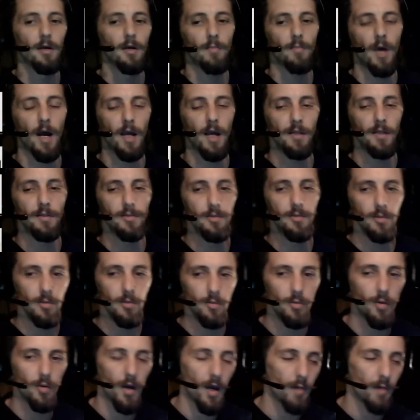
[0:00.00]
I
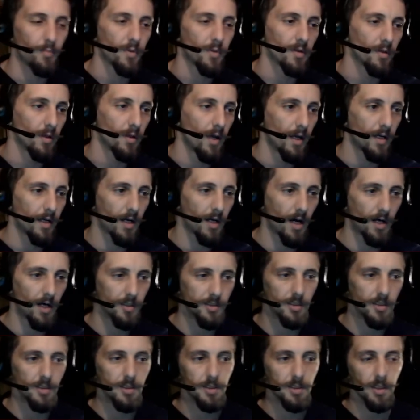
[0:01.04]
do happen to like
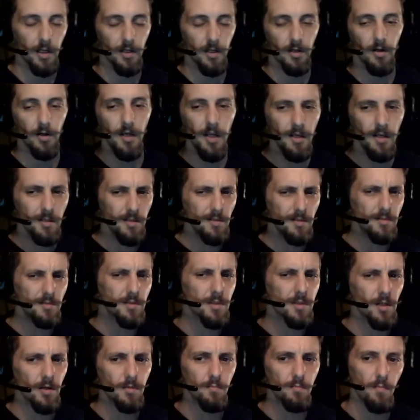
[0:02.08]
Hostage Taker, and in
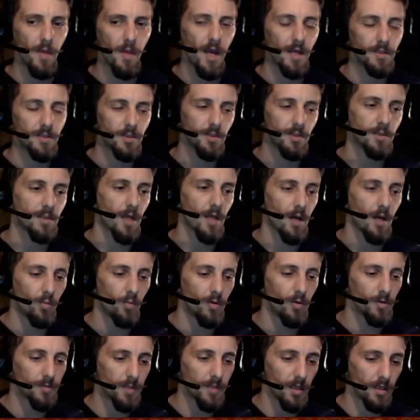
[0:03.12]
certain matches I
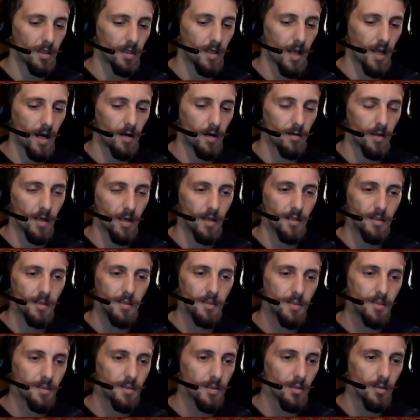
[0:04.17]
will take it out, and it
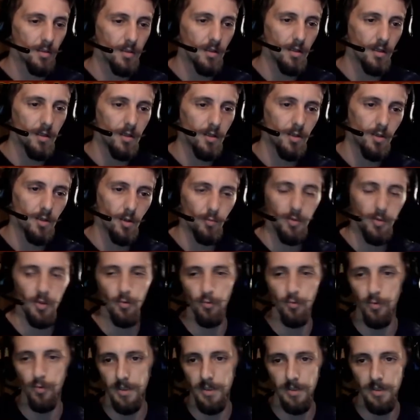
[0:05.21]
is a little bit
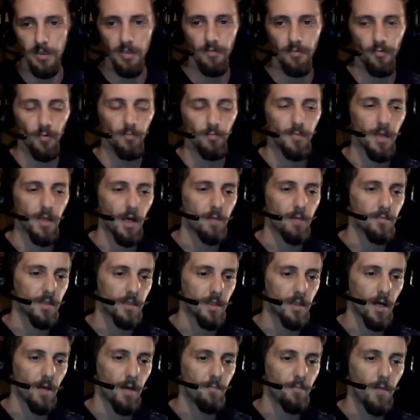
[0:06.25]
risky from time to
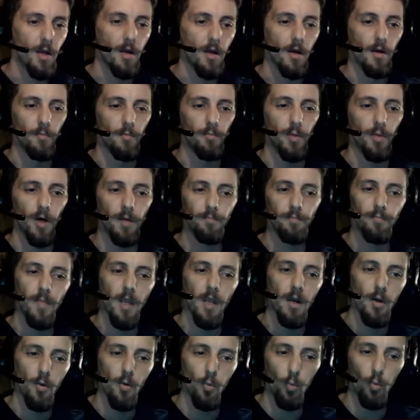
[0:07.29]
time, but
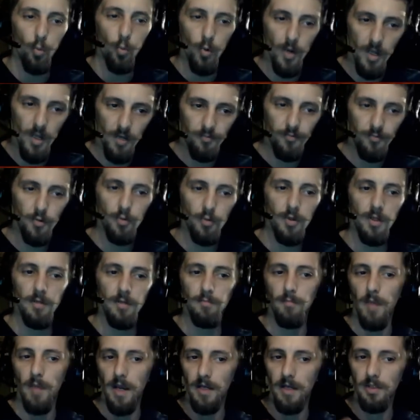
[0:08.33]
if you
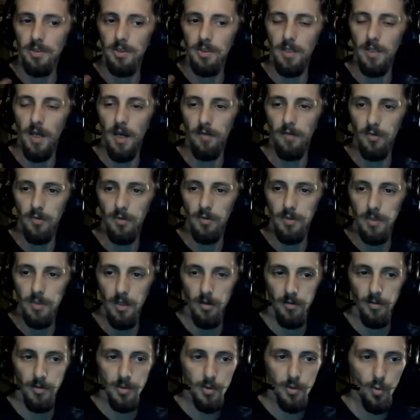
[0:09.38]
can manage to have your
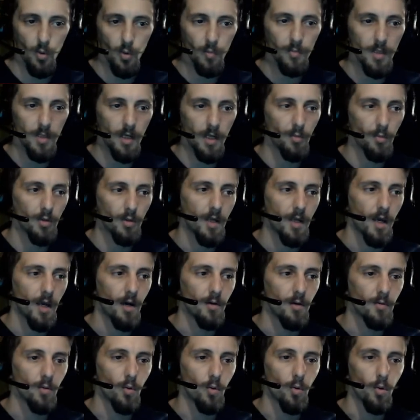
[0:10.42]
Siren Stormtamer
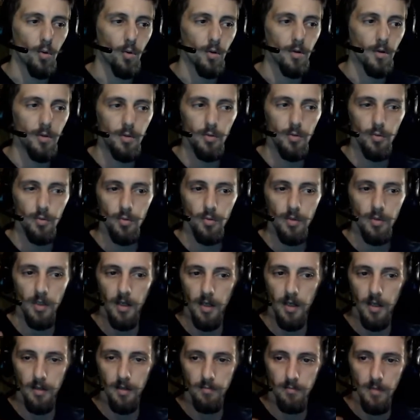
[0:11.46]
down, or you
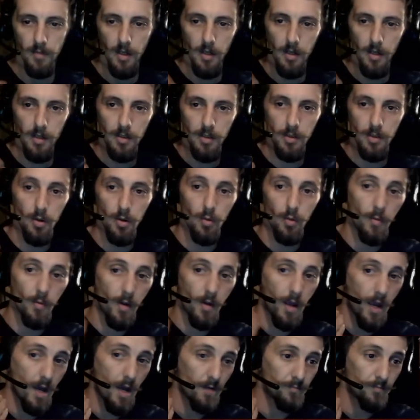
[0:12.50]
can,
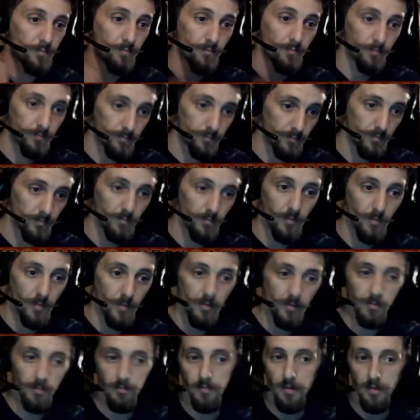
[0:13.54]
have
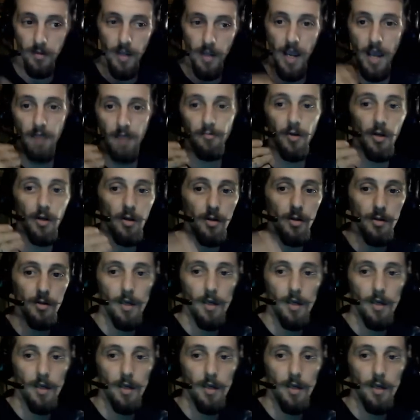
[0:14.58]
have a look